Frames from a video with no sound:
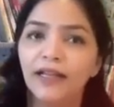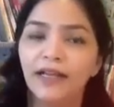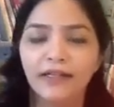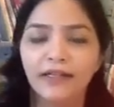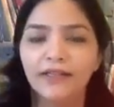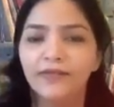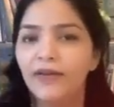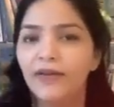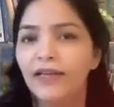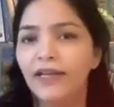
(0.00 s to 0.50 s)

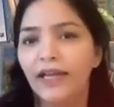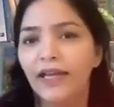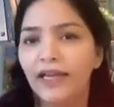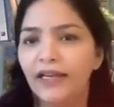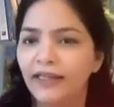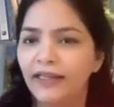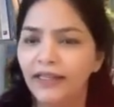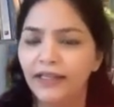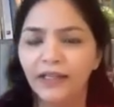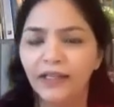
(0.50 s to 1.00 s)
That is why I
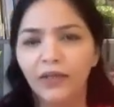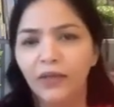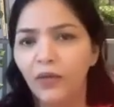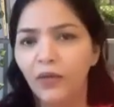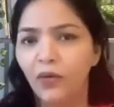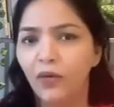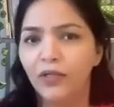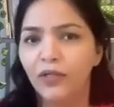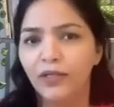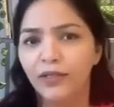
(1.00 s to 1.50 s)
had taken
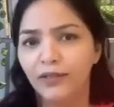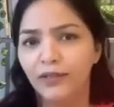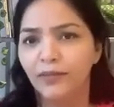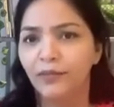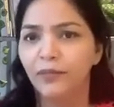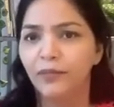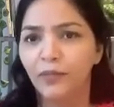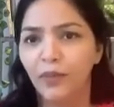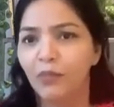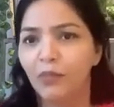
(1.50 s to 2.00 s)
all
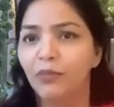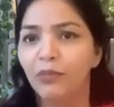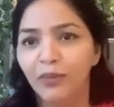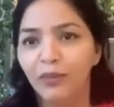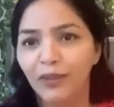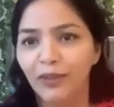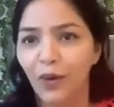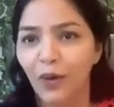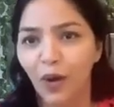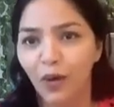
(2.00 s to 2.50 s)

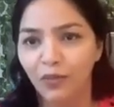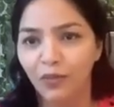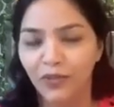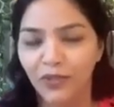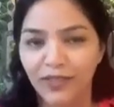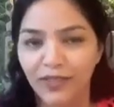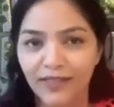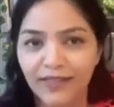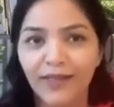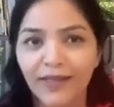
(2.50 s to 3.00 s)
probable
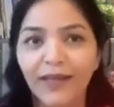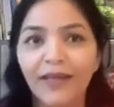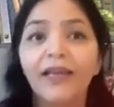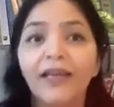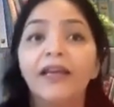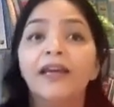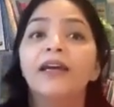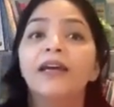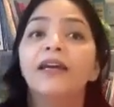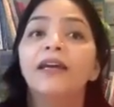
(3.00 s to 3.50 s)
options.
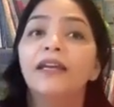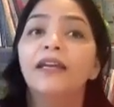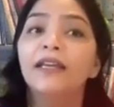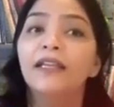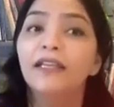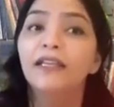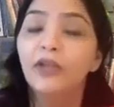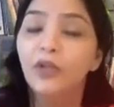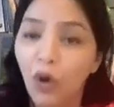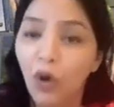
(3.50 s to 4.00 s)

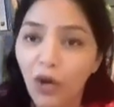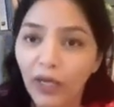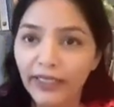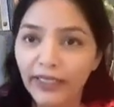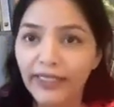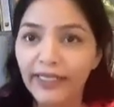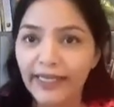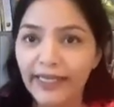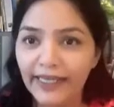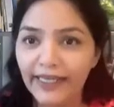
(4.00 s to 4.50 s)
In your
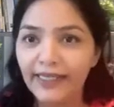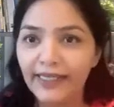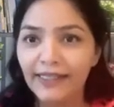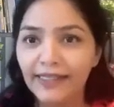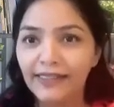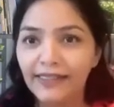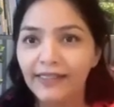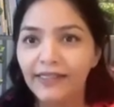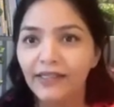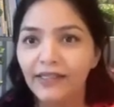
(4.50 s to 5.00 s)

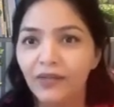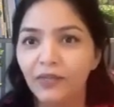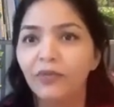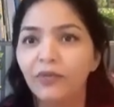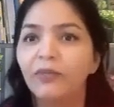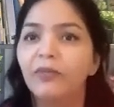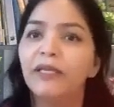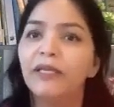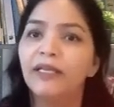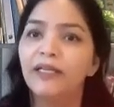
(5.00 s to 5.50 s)
case, you
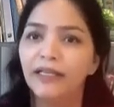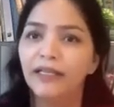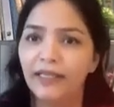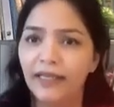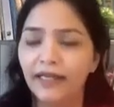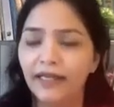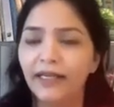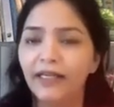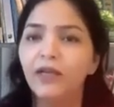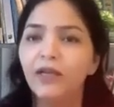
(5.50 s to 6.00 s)
will be
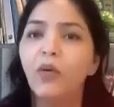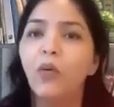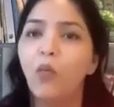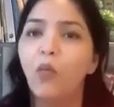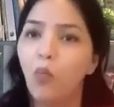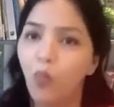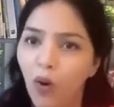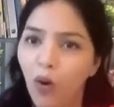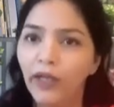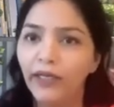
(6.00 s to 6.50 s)
getting
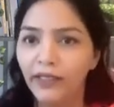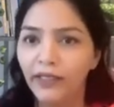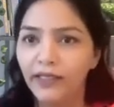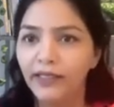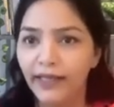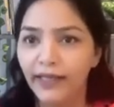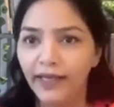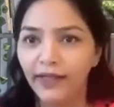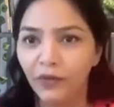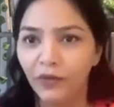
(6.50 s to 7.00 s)
one
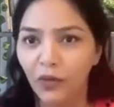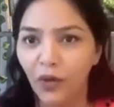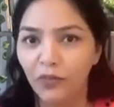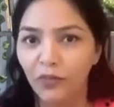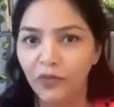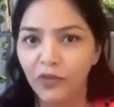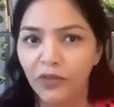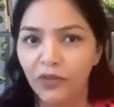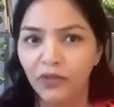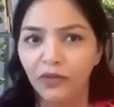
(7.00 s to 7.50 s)
correct
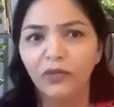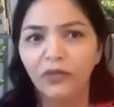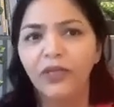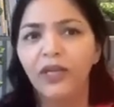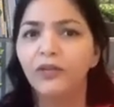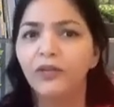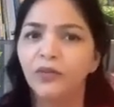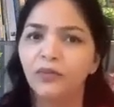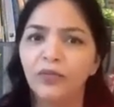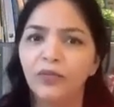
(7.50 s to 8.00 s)
option. So,
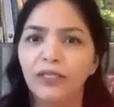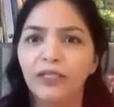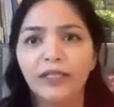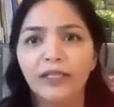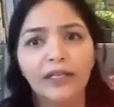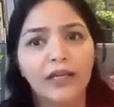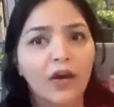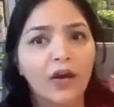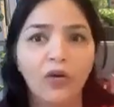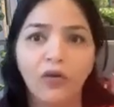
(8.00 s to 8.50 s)
ya to one
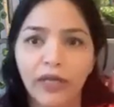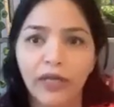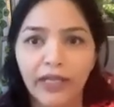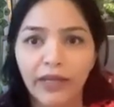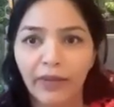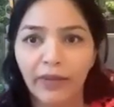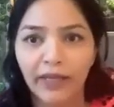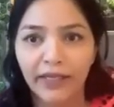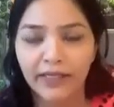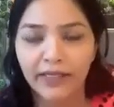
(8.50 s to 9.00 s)
likha hoga
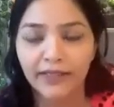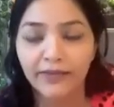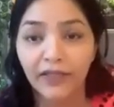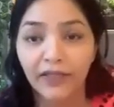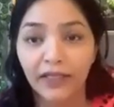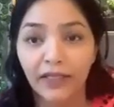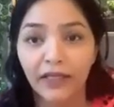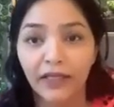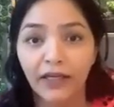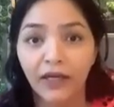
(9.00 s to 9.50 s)
ya minus
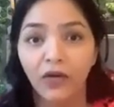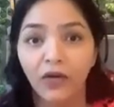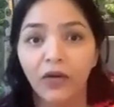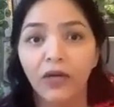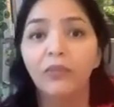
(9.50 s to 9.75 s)
one likha